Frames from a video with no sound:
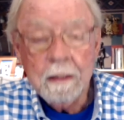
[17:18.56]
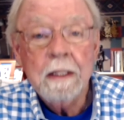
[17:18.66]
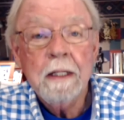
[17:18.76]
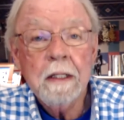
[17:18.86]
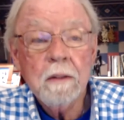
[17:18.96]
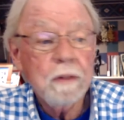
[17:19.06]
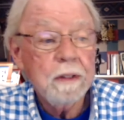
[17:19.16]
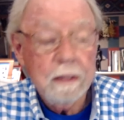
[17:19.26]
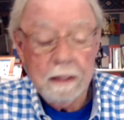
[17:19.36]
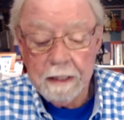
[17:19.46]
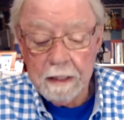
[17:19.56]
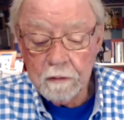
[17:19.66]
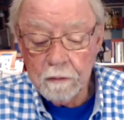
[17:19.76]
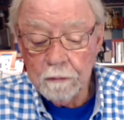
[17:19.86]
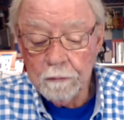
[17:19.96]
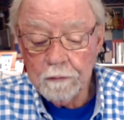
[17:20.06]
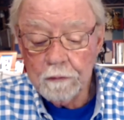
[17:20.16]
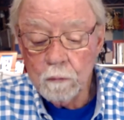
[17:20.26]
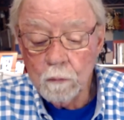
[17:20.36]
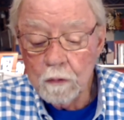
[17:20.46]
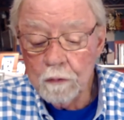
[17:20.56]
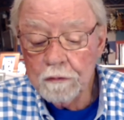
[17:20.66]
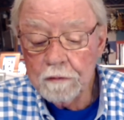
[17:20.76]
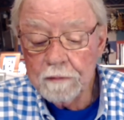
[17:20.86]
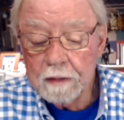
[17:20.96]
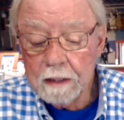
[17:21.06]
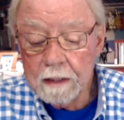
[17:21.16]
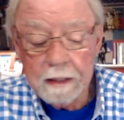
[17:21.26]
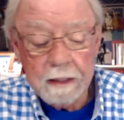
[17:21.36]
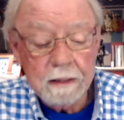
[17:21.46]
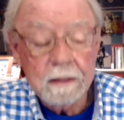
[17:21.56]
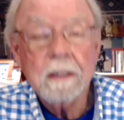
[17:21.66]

Aaron echoes the words of God